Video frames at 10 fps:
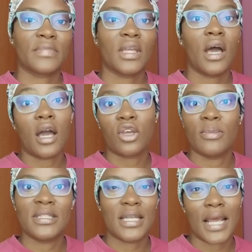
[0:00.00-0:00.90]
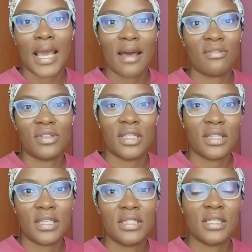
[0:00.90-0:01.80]
arguments that I have in the
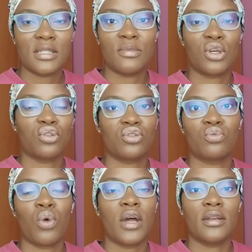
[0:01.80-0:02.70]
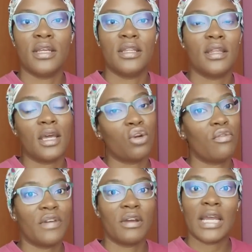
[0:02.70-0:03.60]
thesis, because one, either they are not
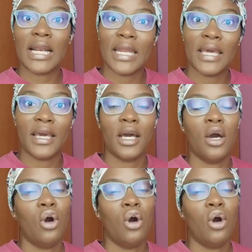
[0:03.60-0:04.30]
very clear,